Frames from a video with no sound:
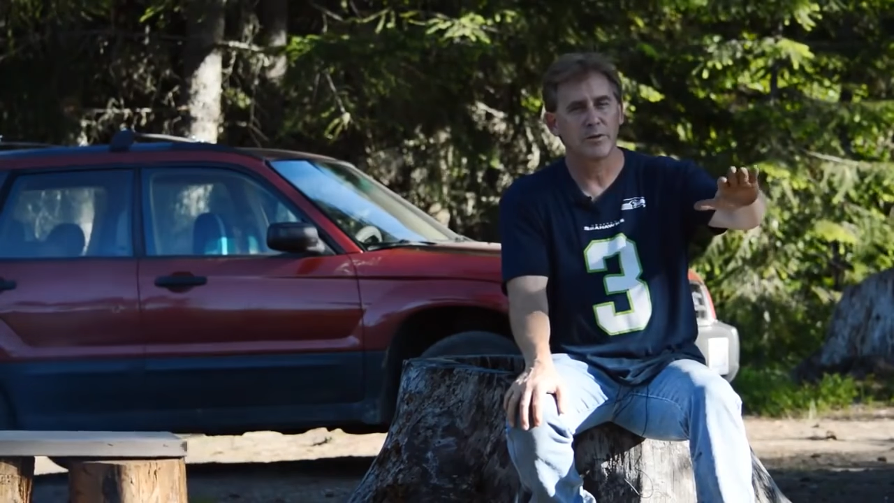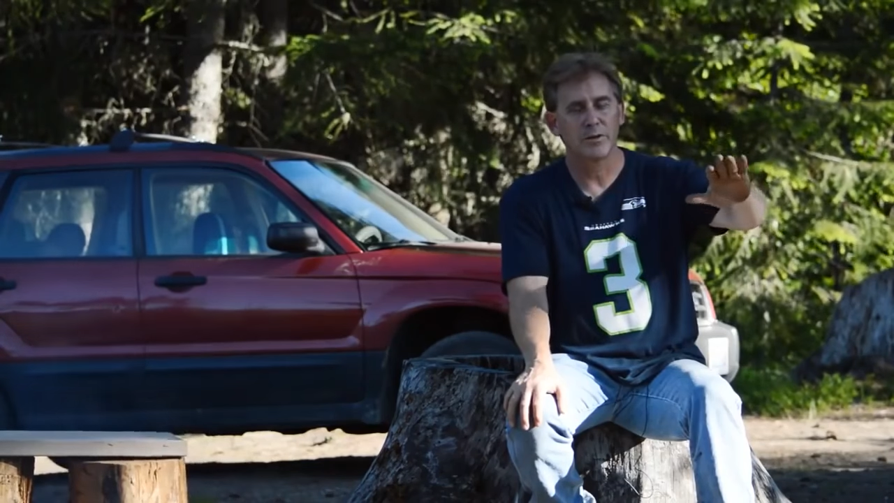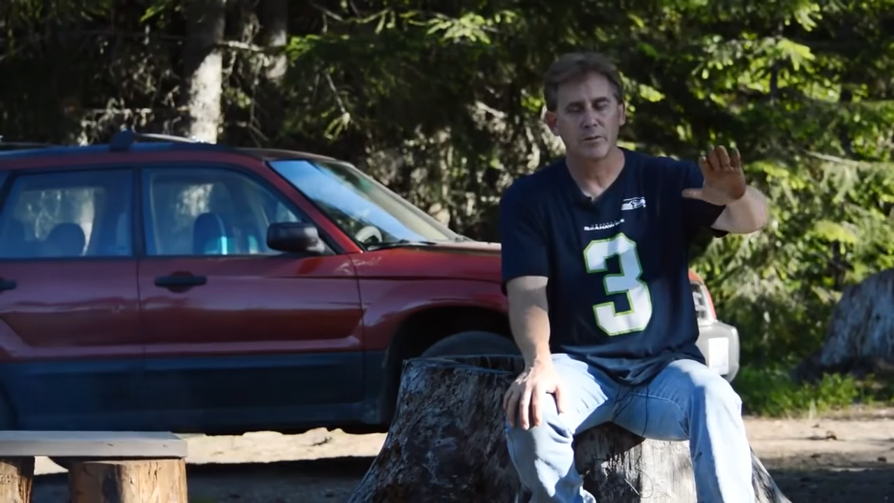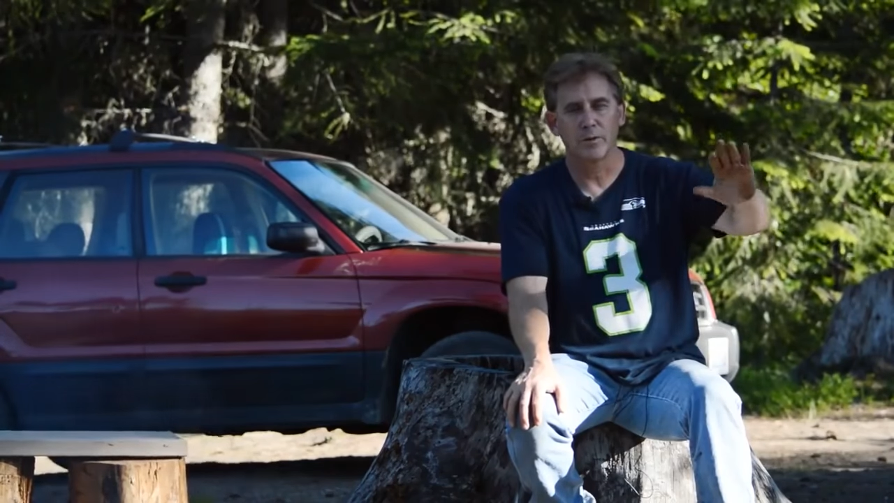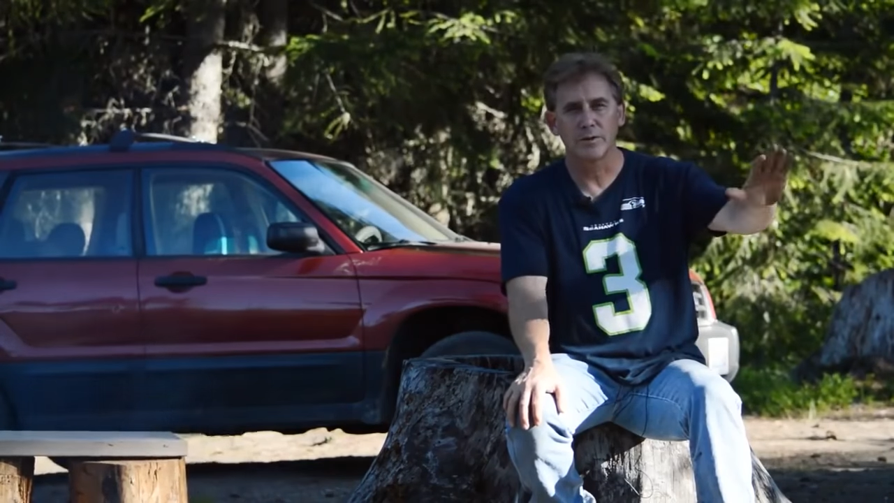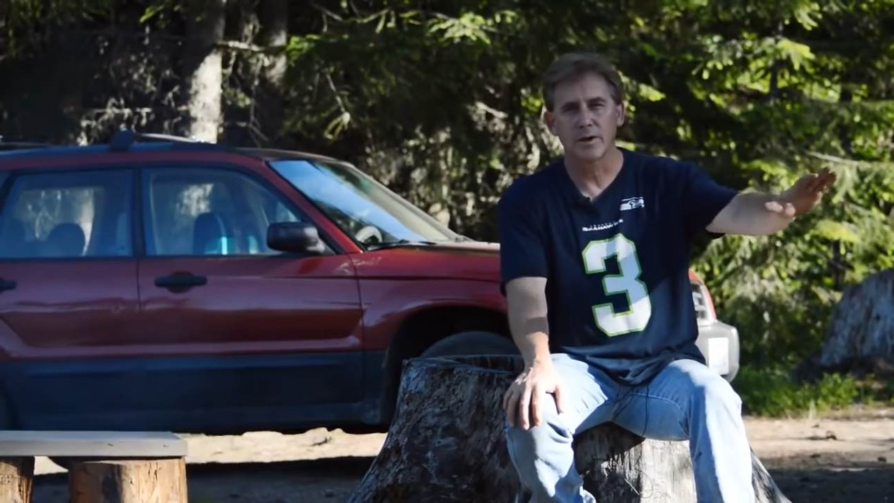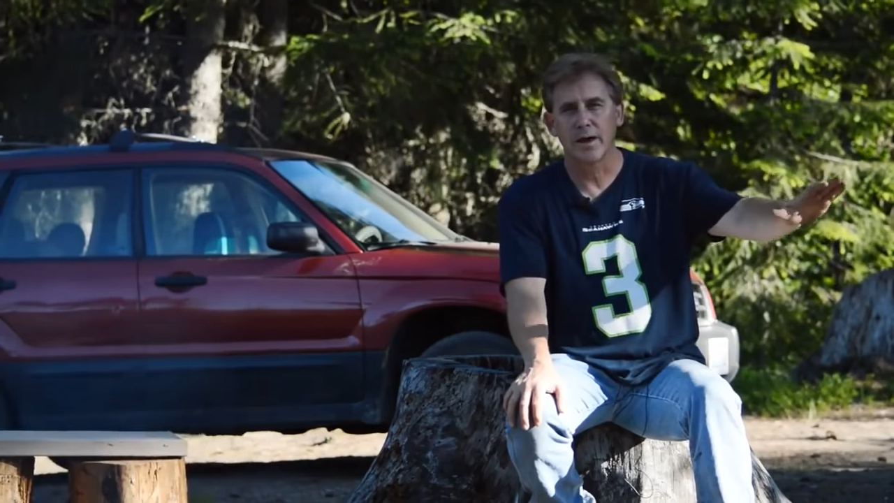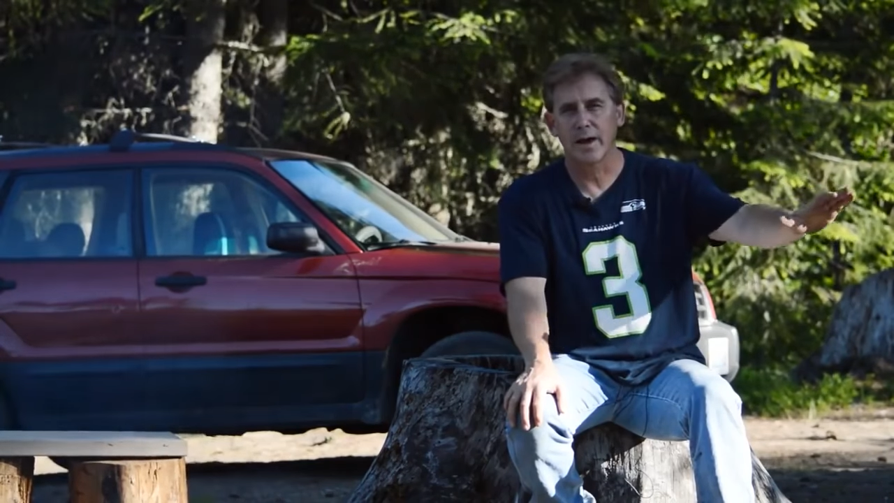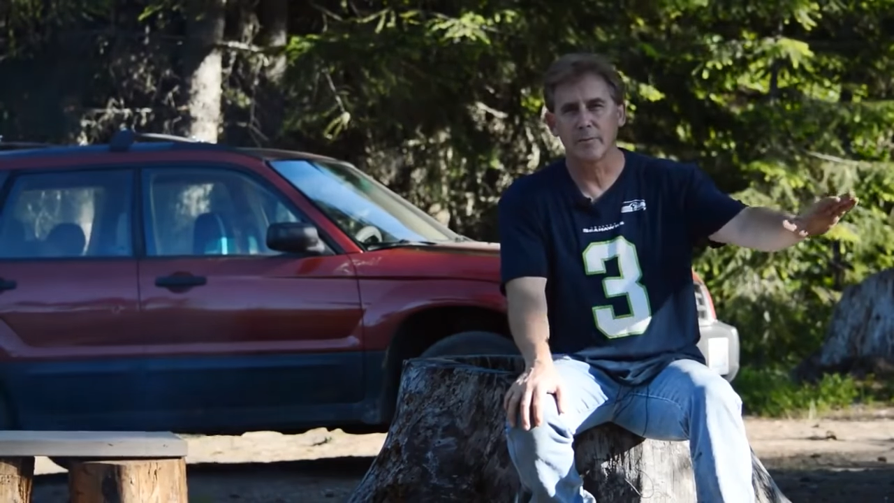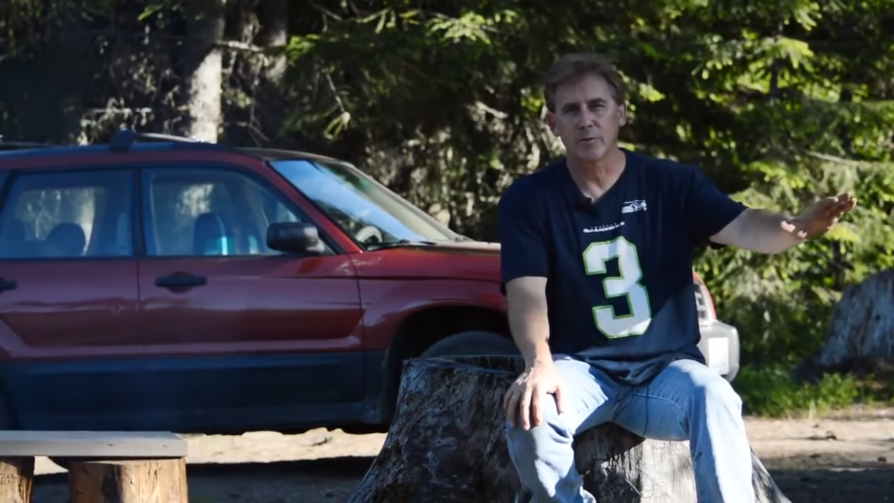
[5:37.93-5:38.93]
but there was an
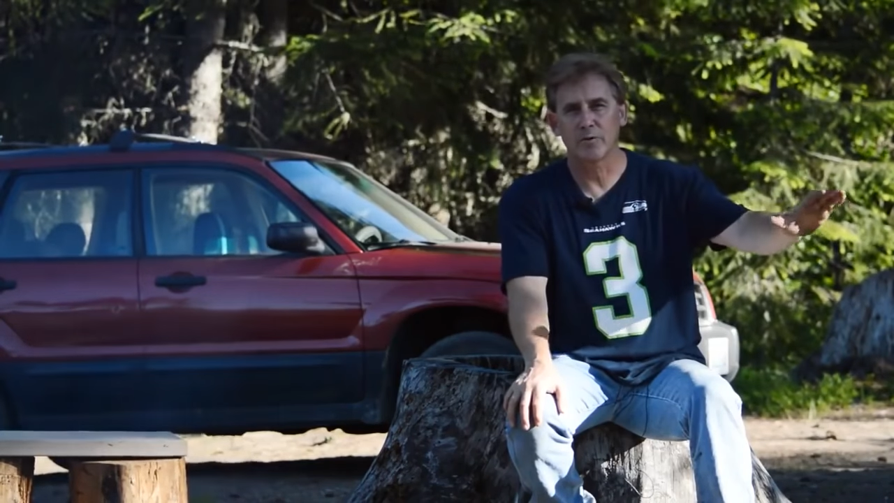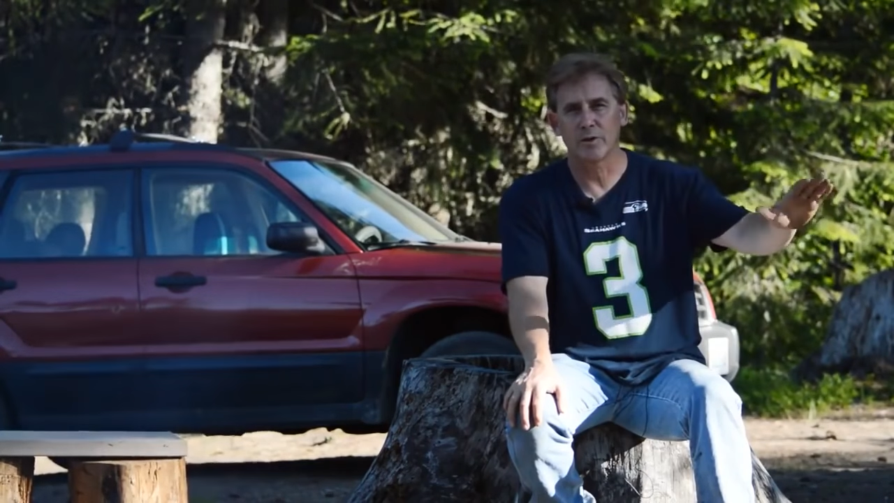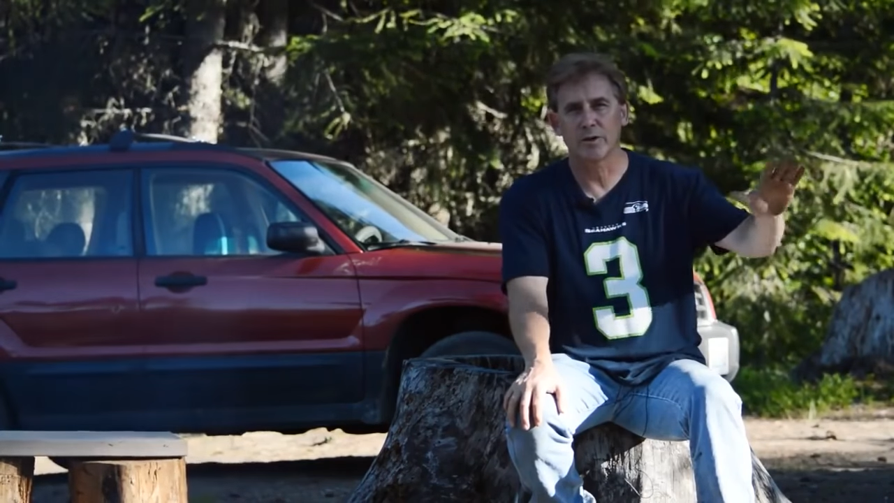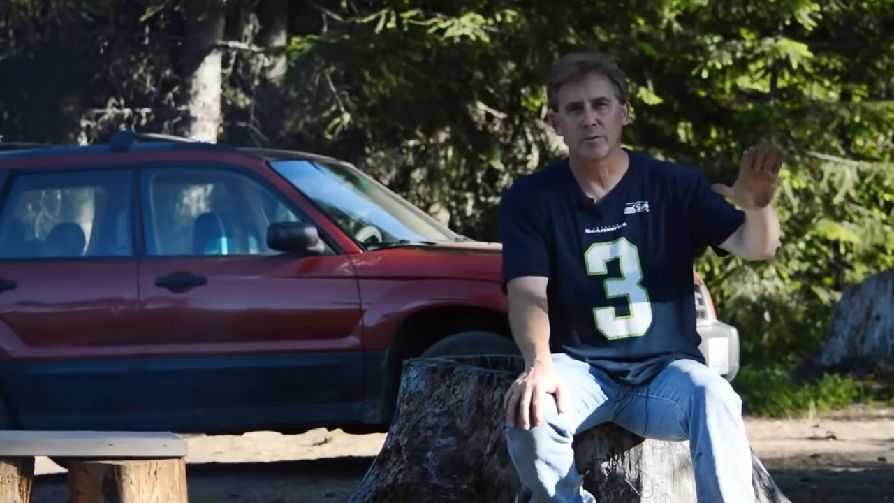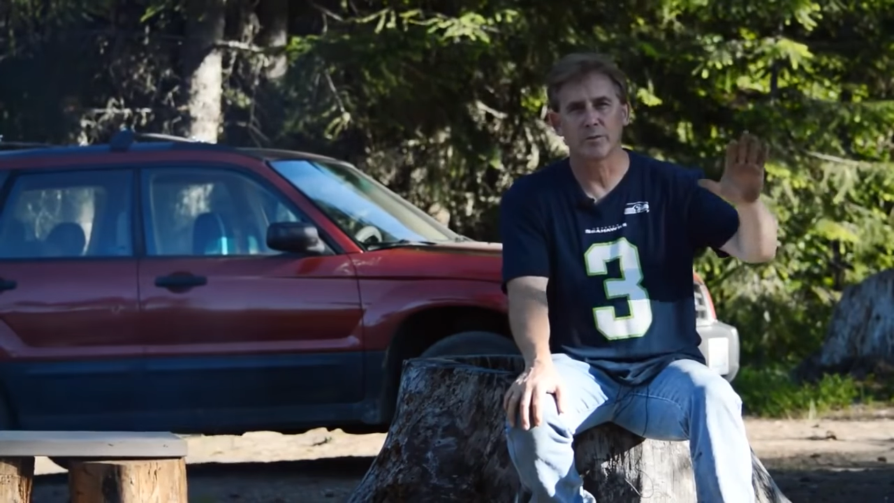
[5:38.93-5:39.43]
atmosphere.